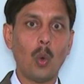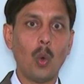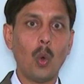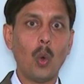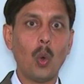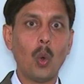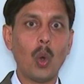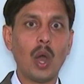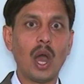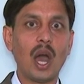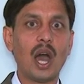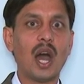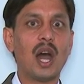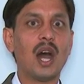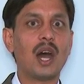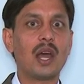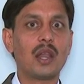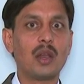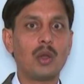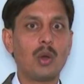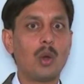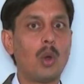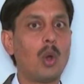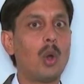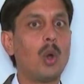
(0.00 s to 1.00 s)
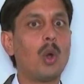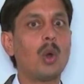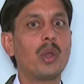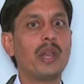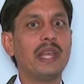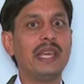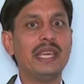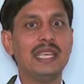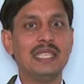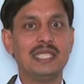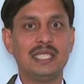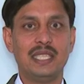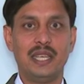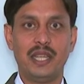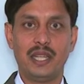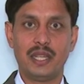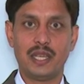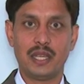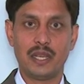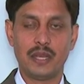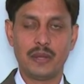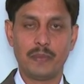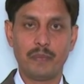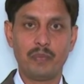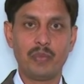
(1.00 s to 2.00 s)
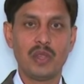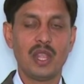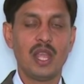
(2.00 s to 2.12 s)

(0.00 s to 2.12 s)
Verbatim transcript: or is written,